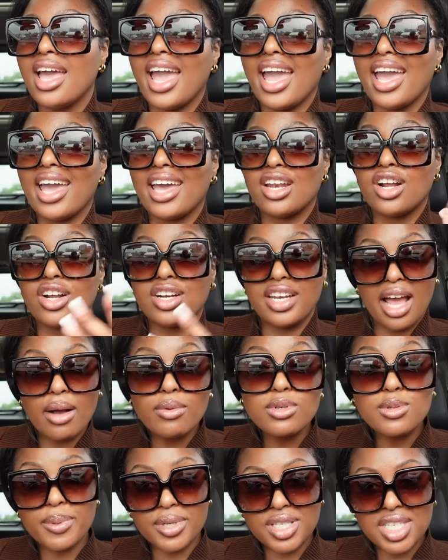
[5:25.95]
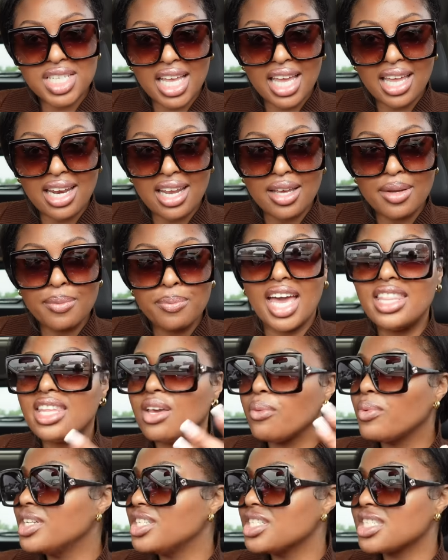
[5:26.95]
and her dad was supposed to get it, and
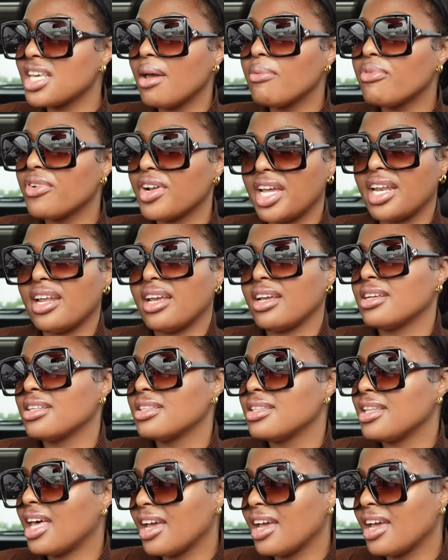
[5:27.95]
then we just kept forgetting.